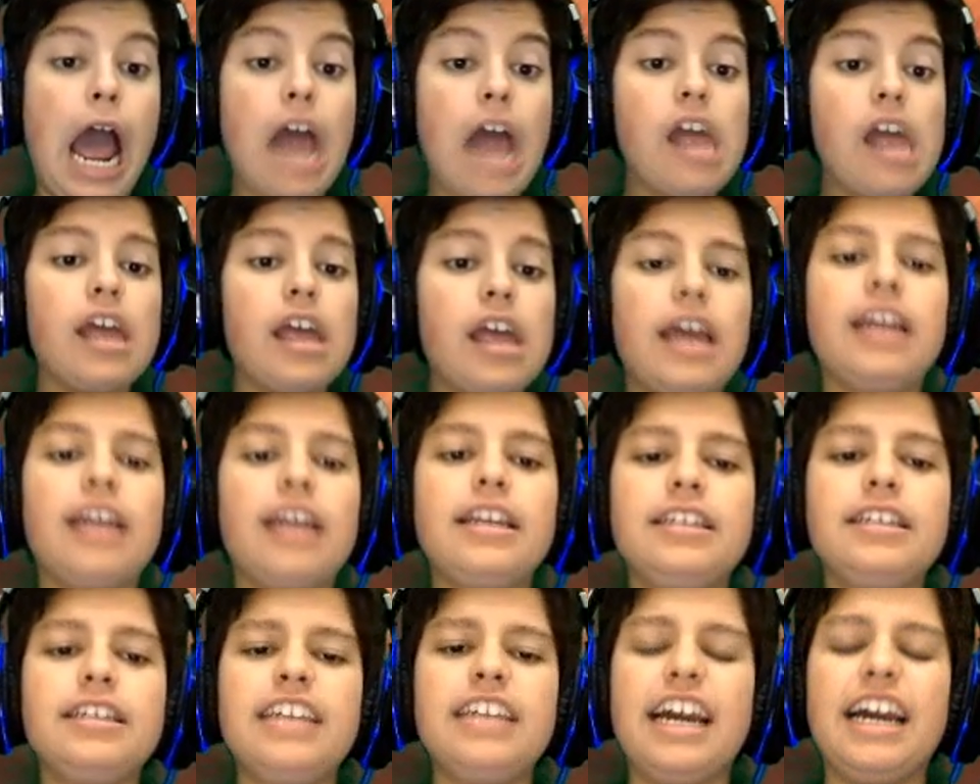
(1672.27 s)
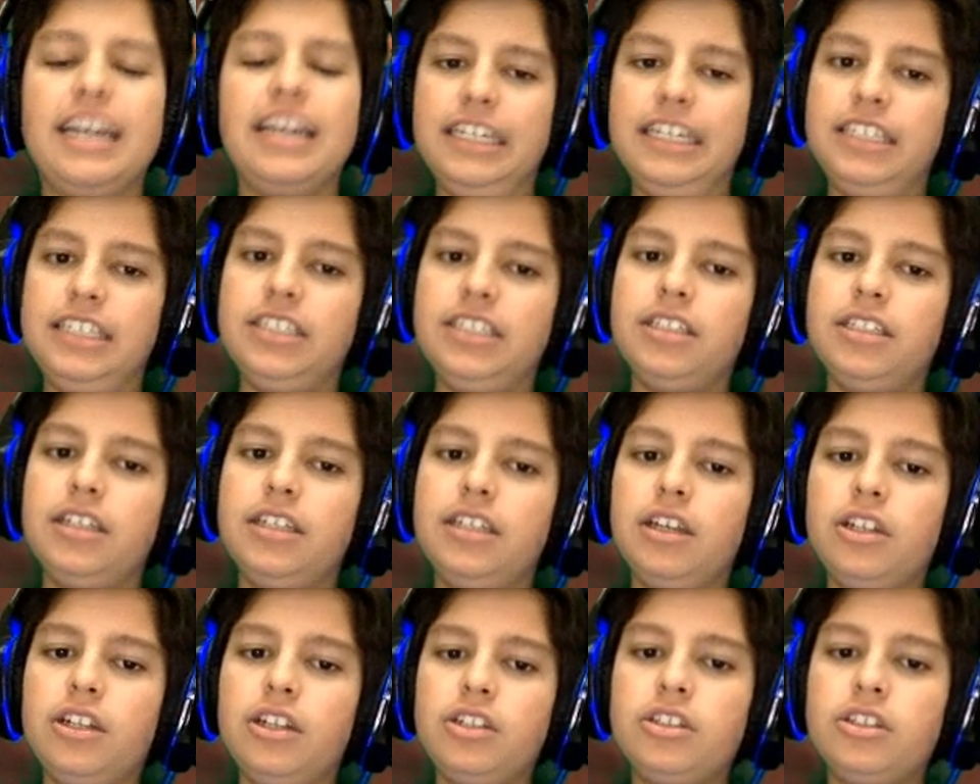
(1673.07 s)
And yeah,
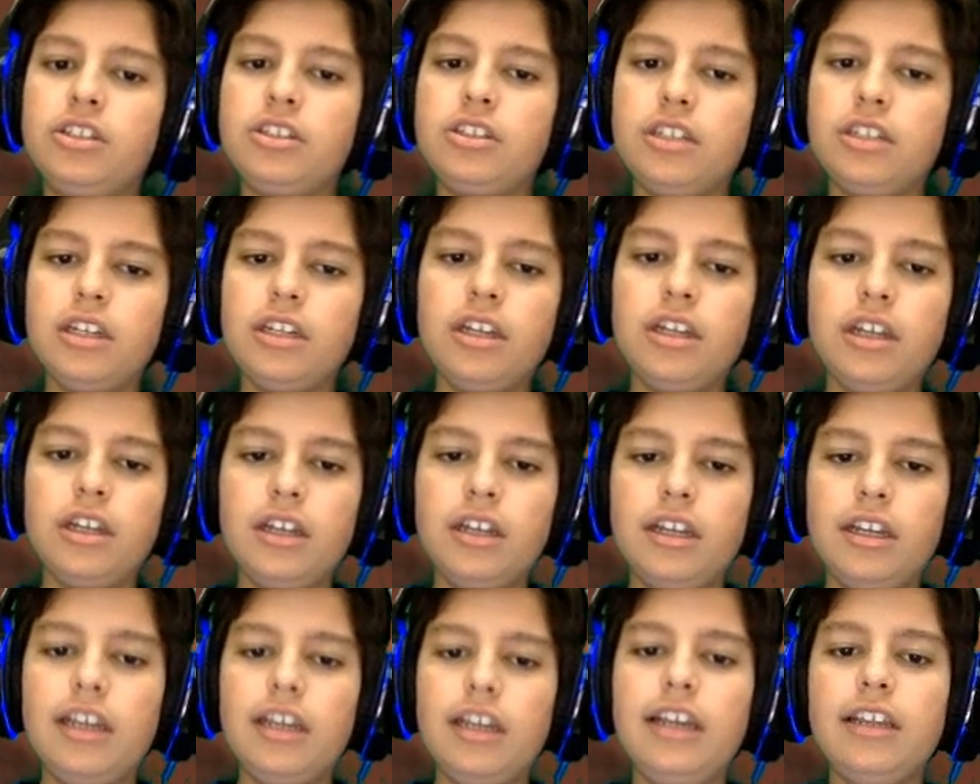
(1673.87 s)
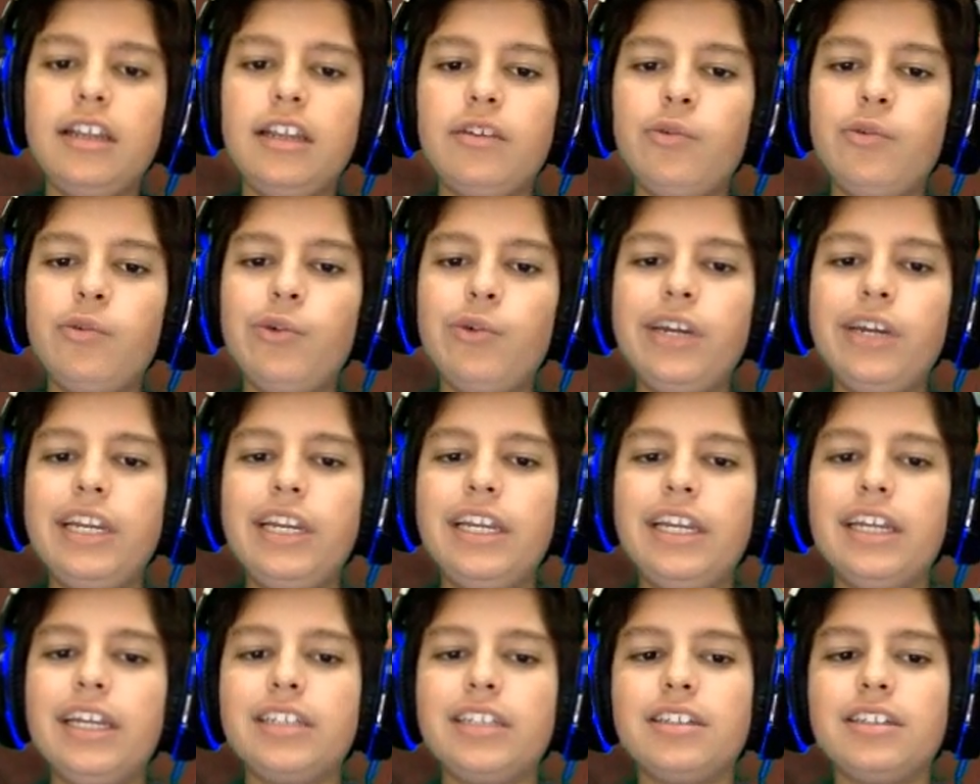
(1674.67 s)
it
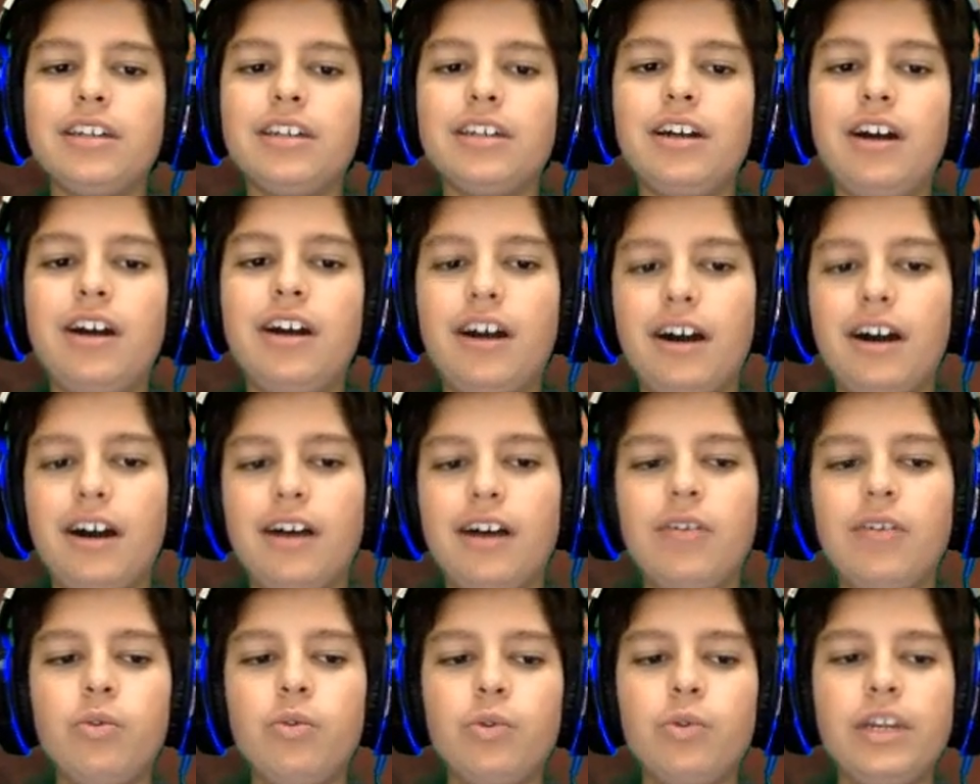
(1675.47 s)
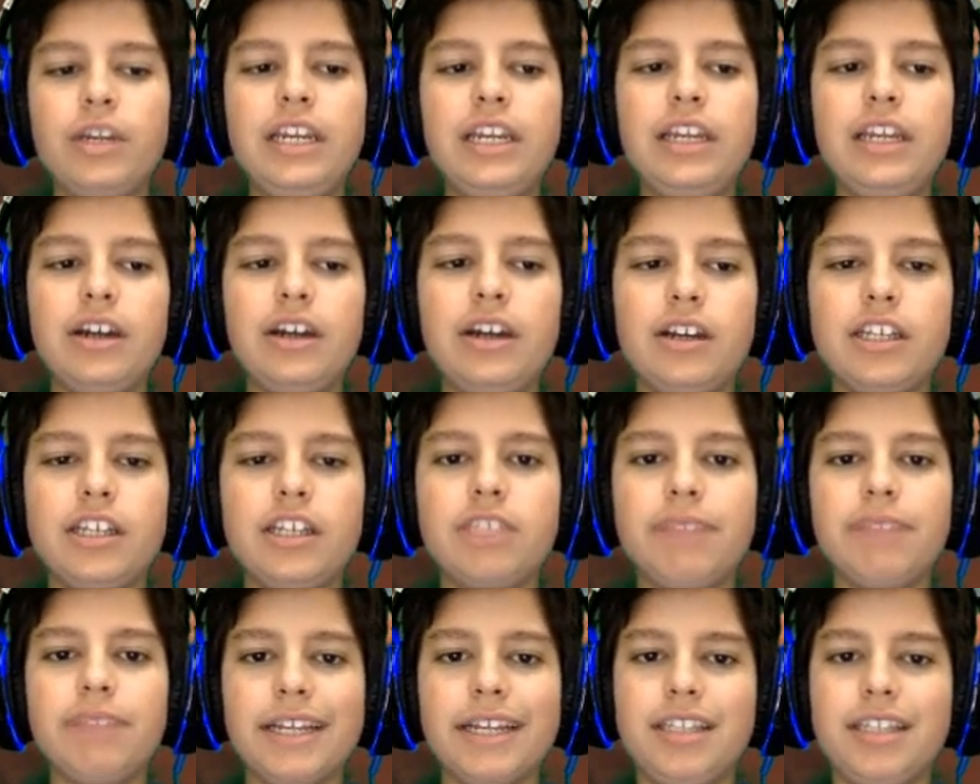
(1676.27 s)
really is really
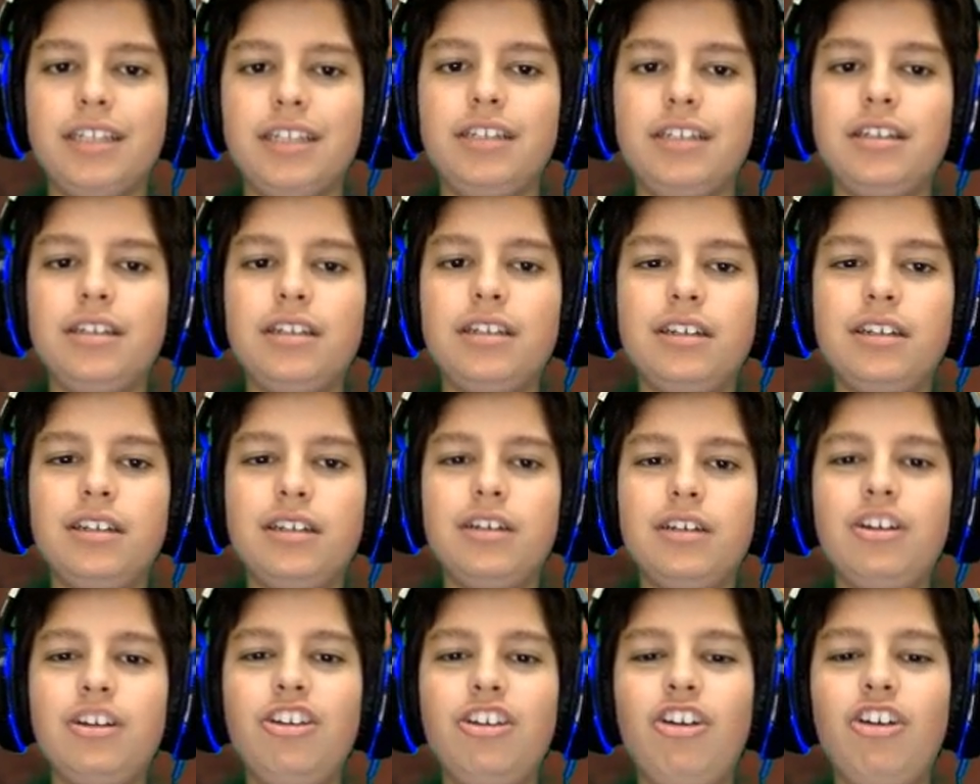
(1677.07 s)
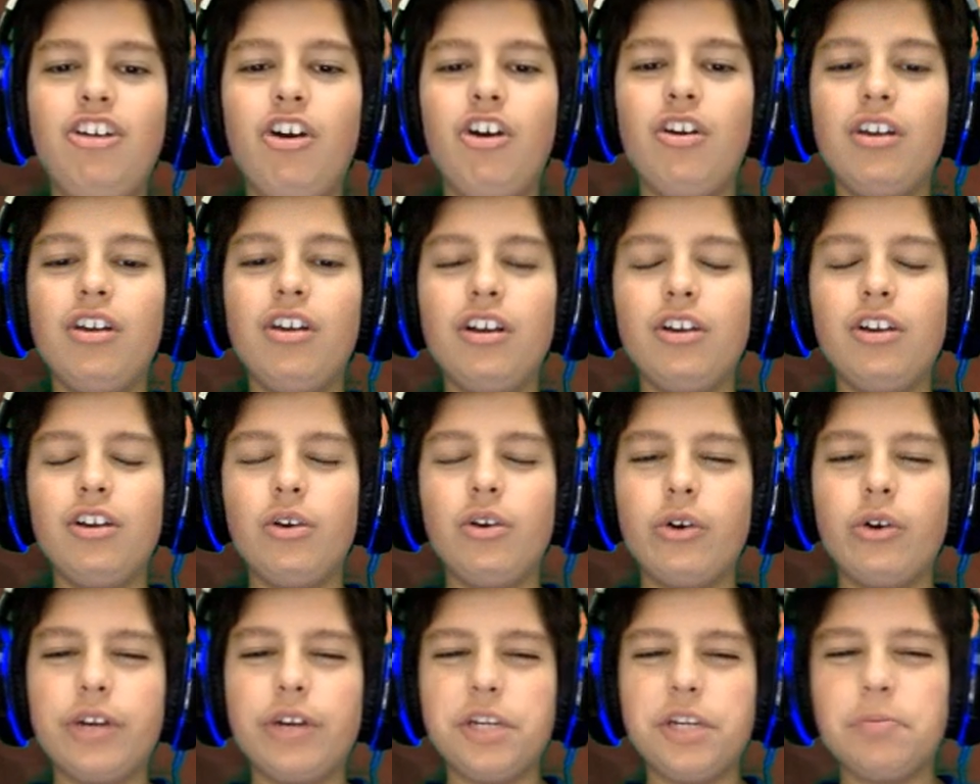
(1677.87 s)
unexpected. Got
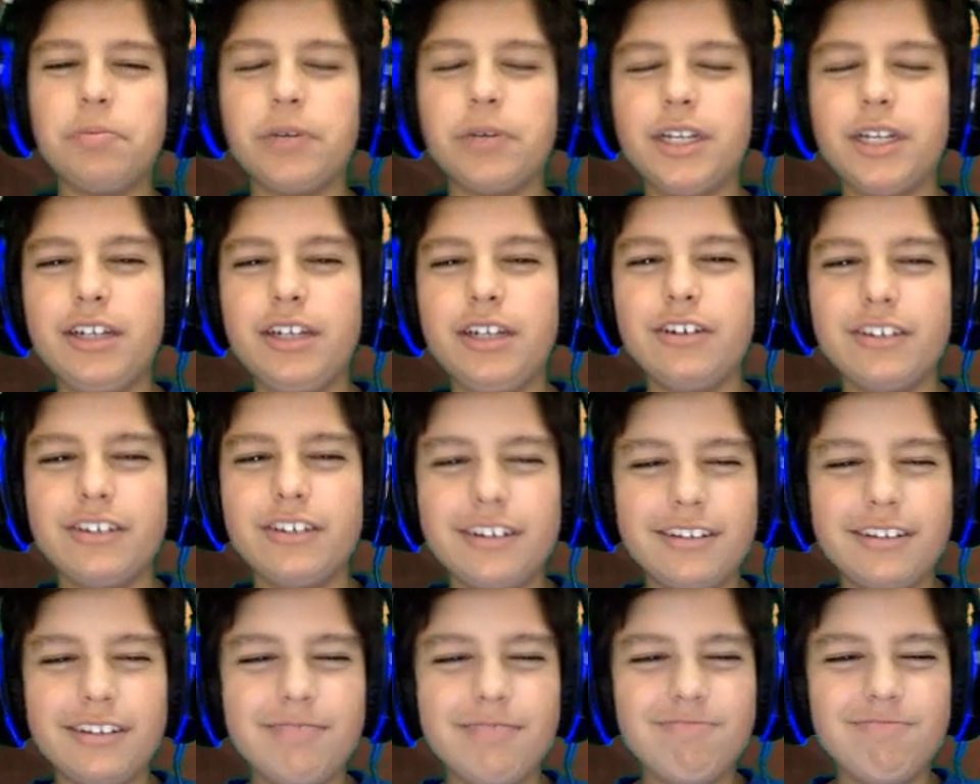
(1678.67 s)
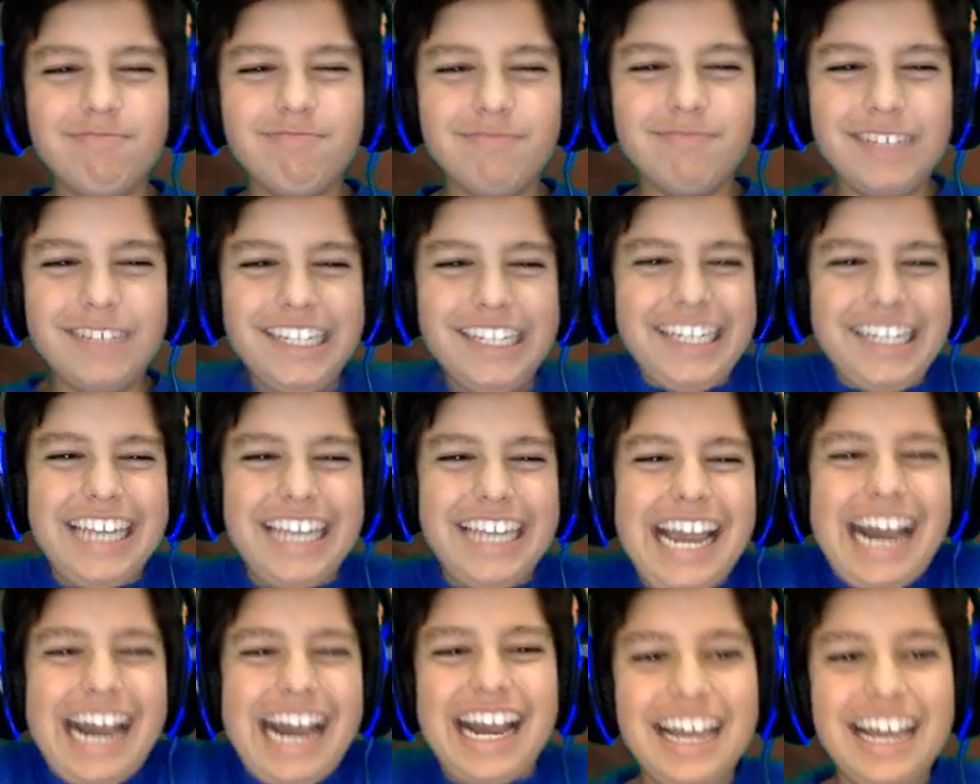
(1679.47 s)
Glorybringer.
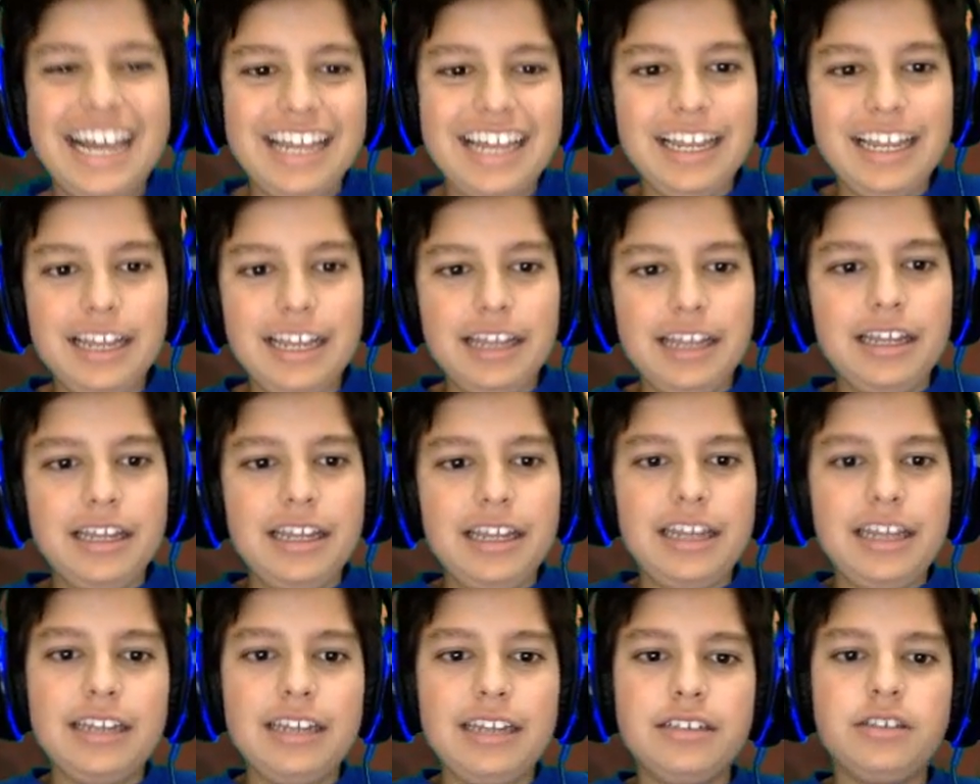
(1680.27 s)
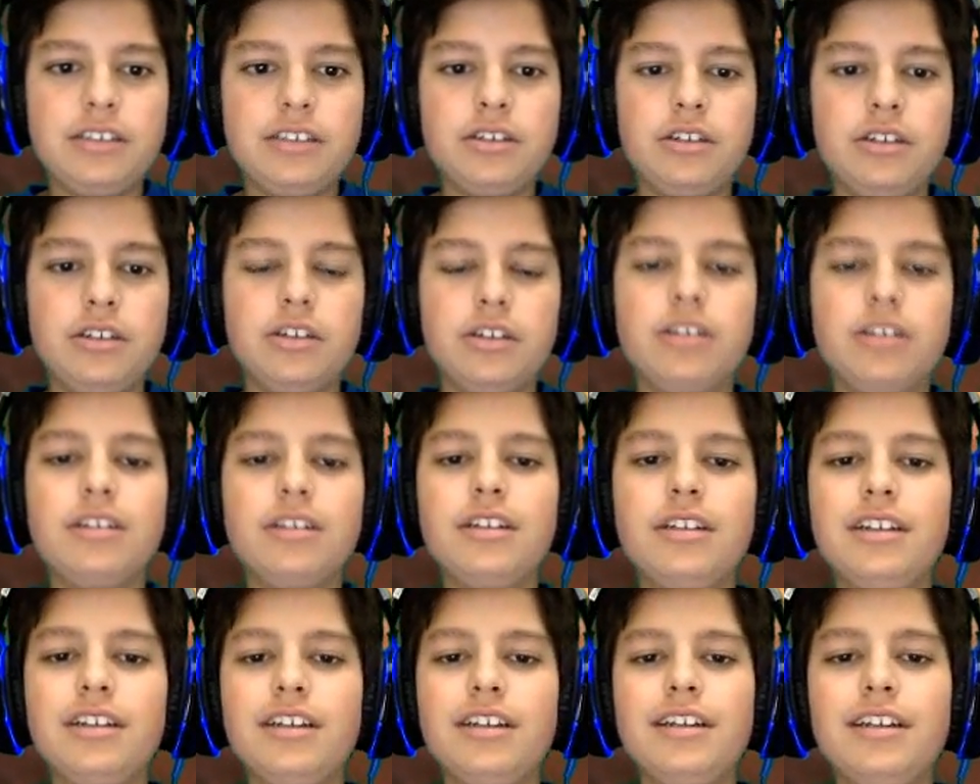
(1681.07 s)
Yeah, it's good.
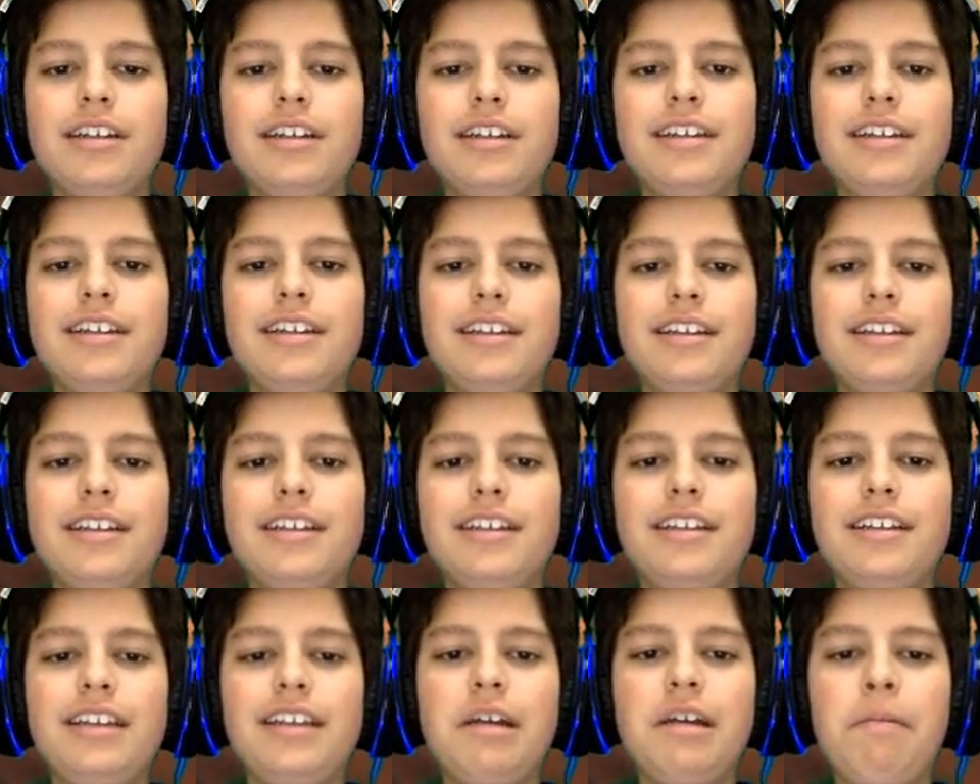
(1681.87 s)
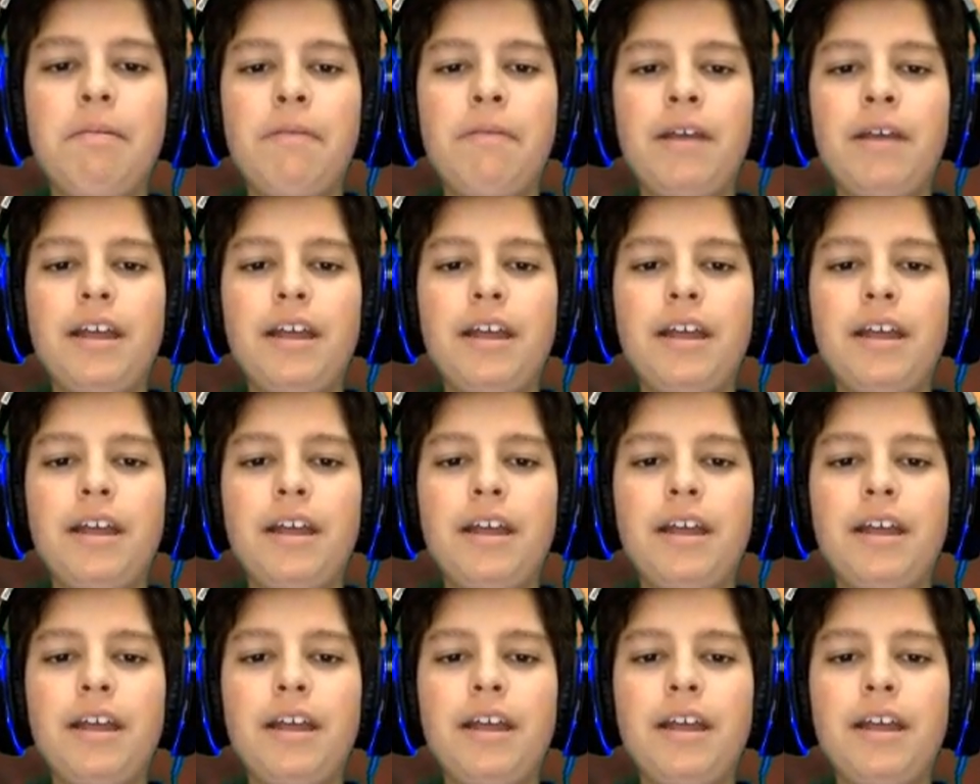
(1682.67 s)
Yep.